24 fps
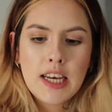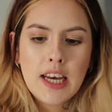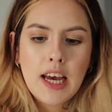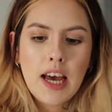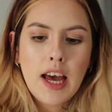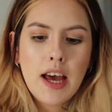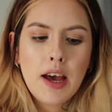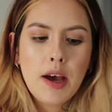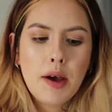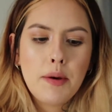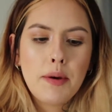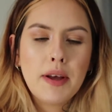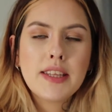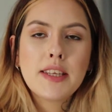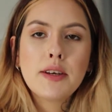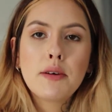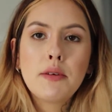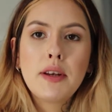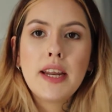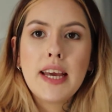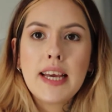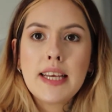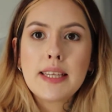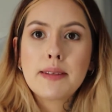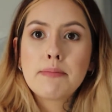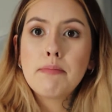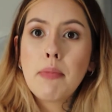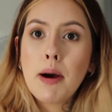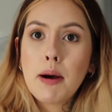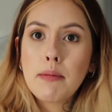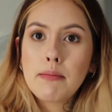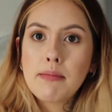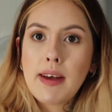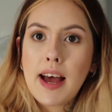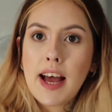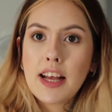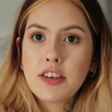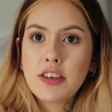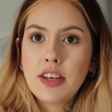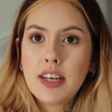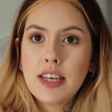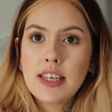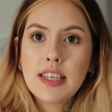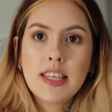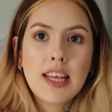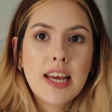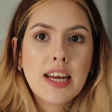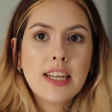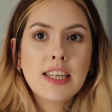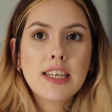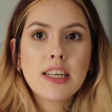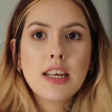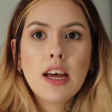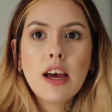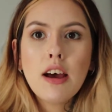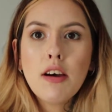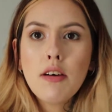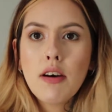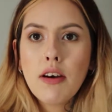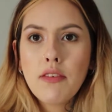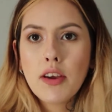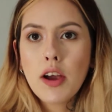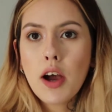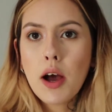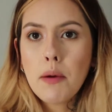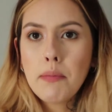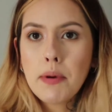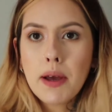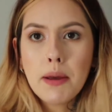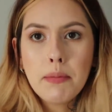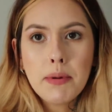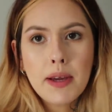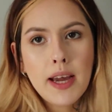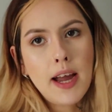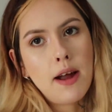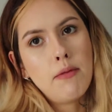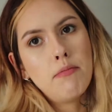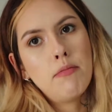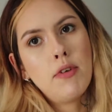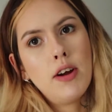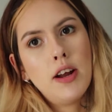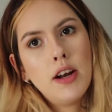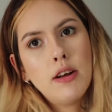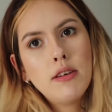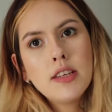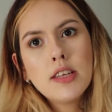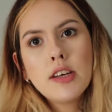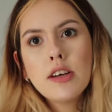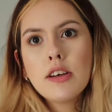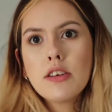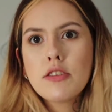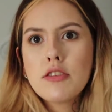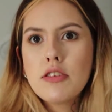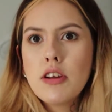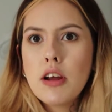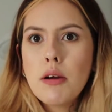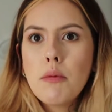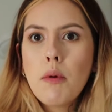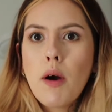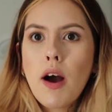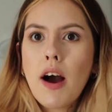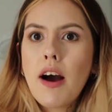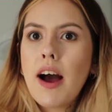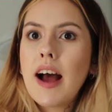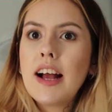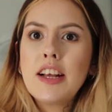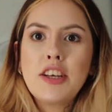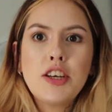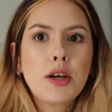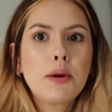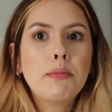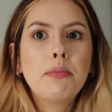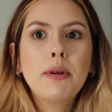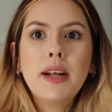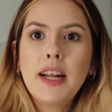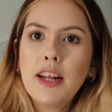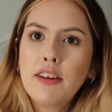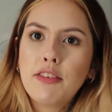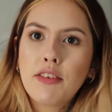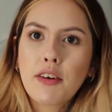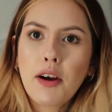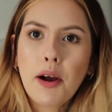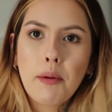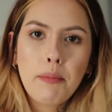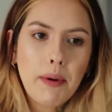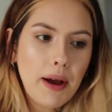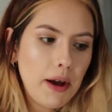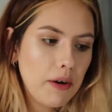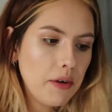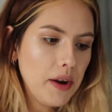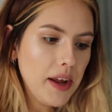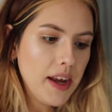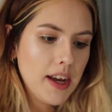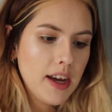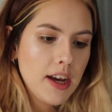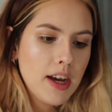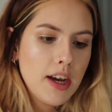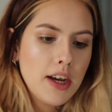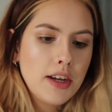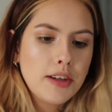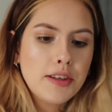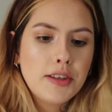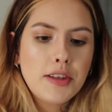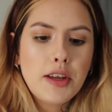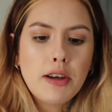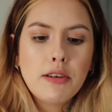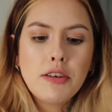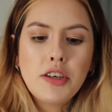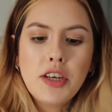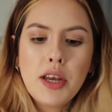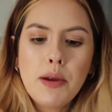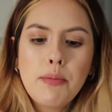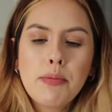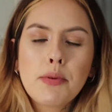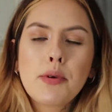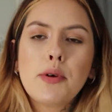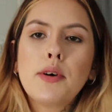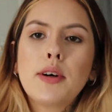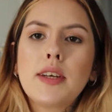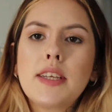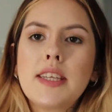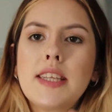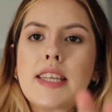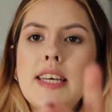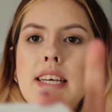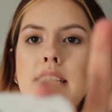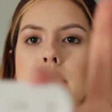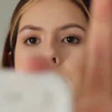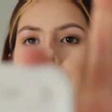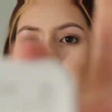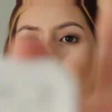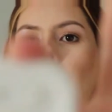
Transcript: until Lee's mum actually said, "Oh, have you got a baby camera?" And I was like, do you know what, I actually completely forgot about it. So she brought us this